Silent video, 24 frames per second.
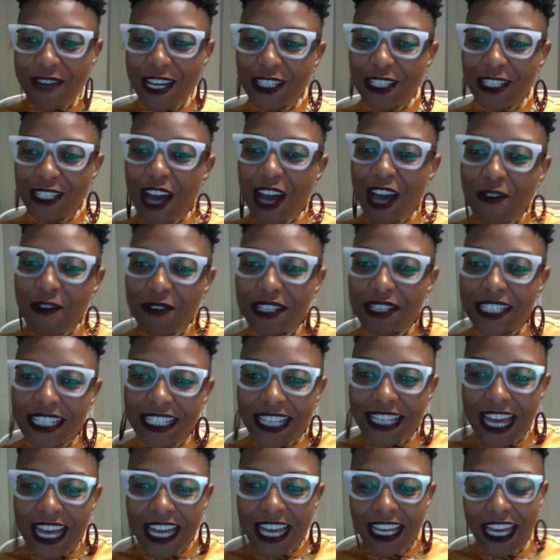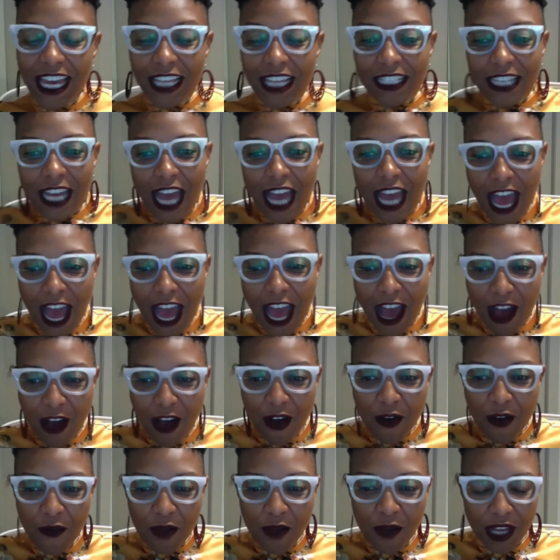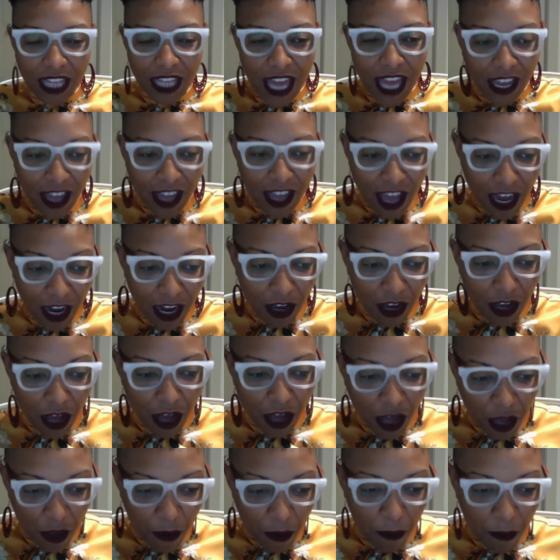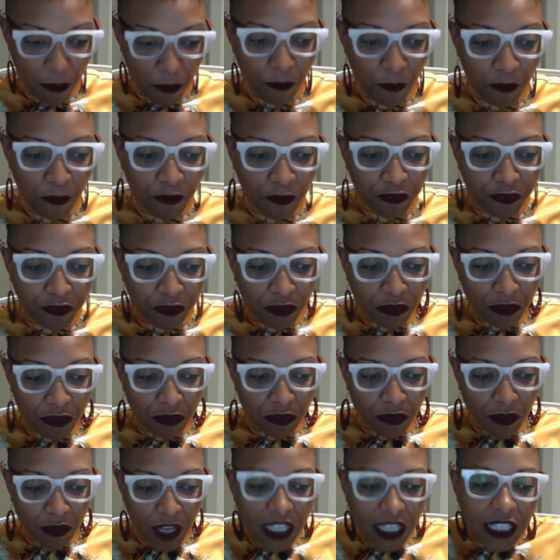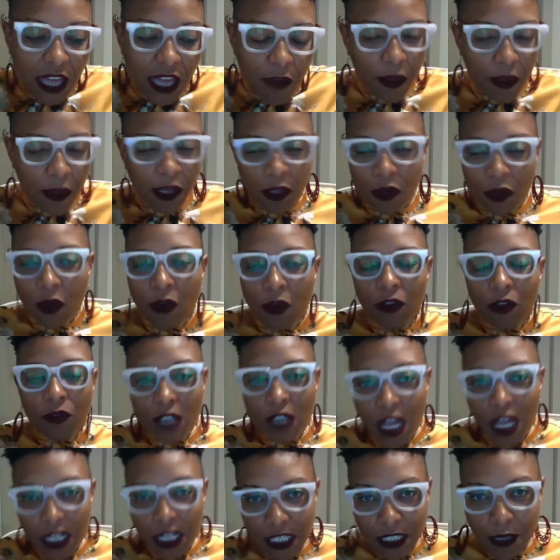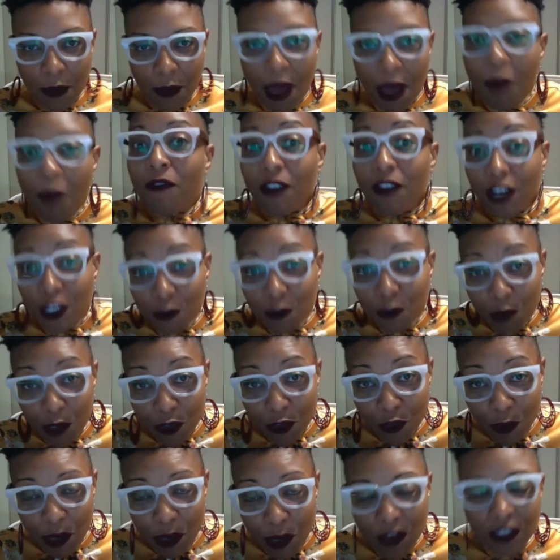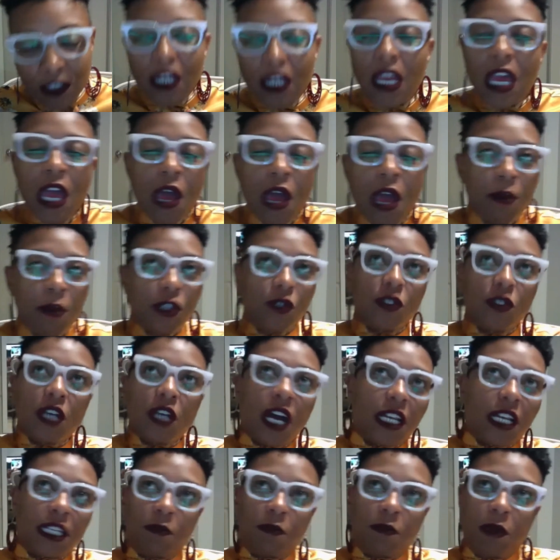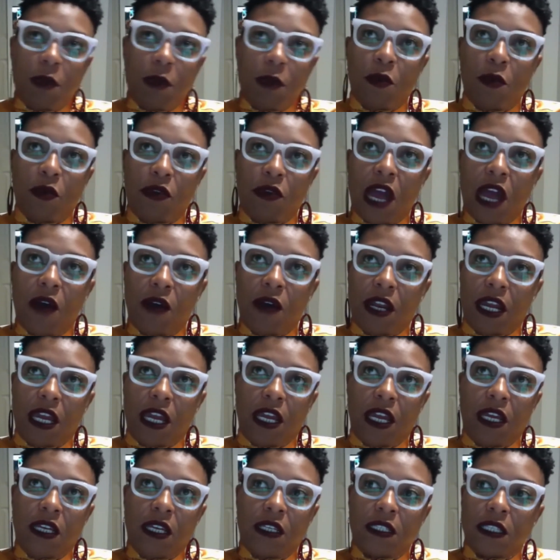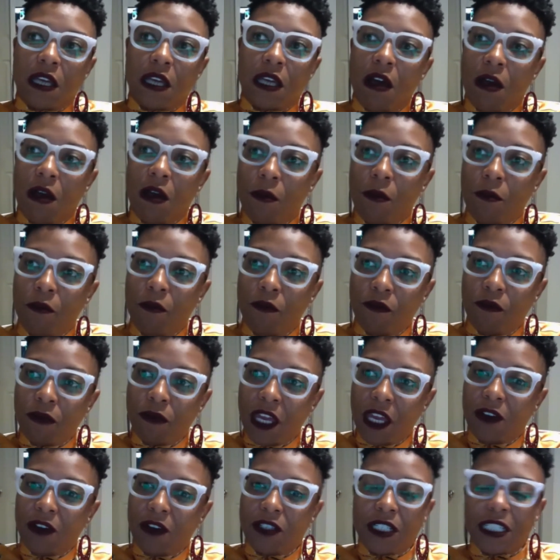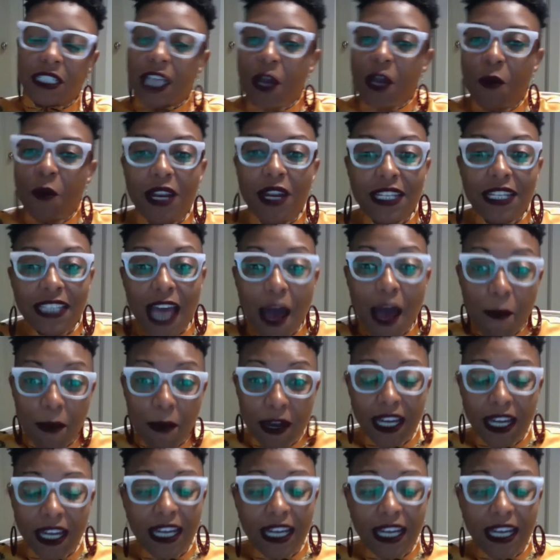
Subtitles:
So I was just like, it's like how we like kind of come, because I mean, and you talk to somebody, I'm a very spiritual person, but you talk to people nowadays, and they're just like, what is happening?